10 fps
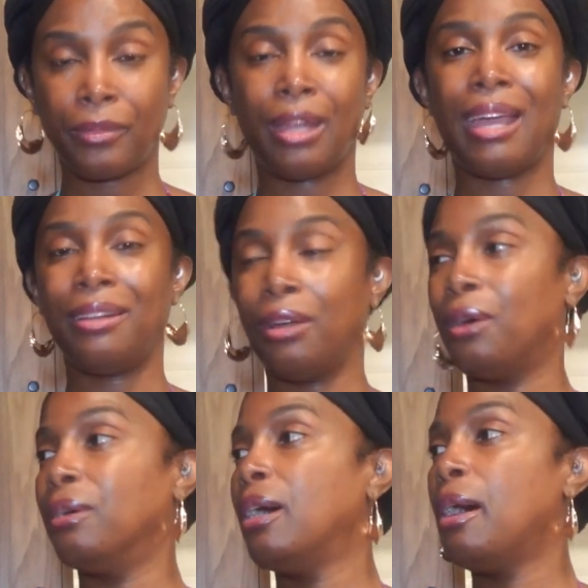And I
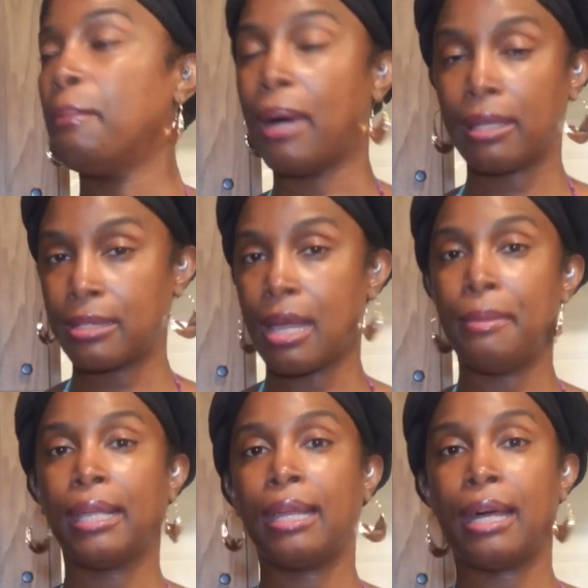know by the time
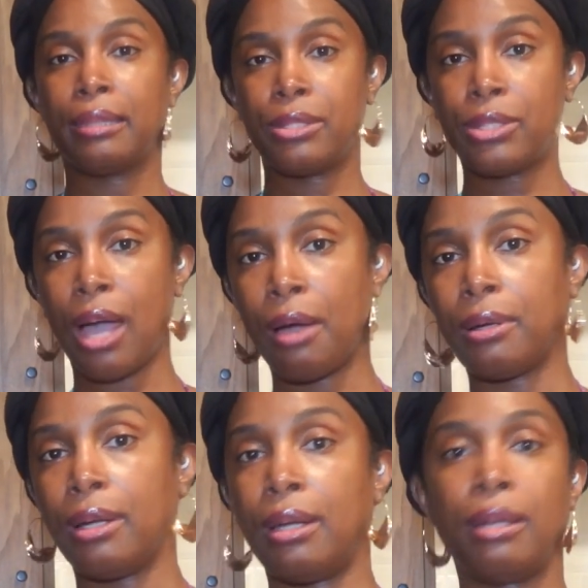I get out the
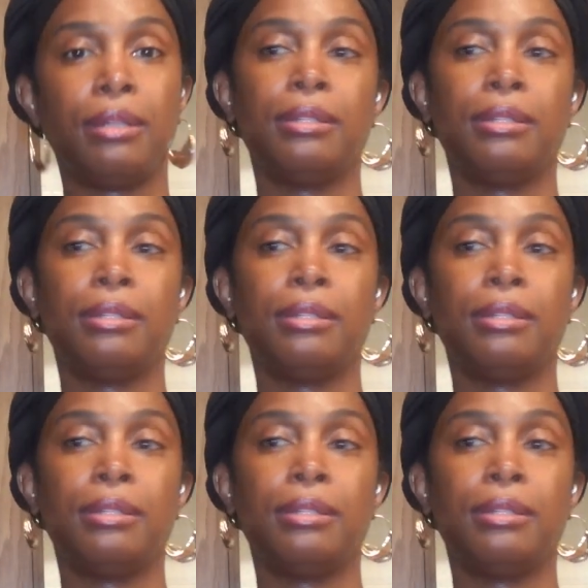shower,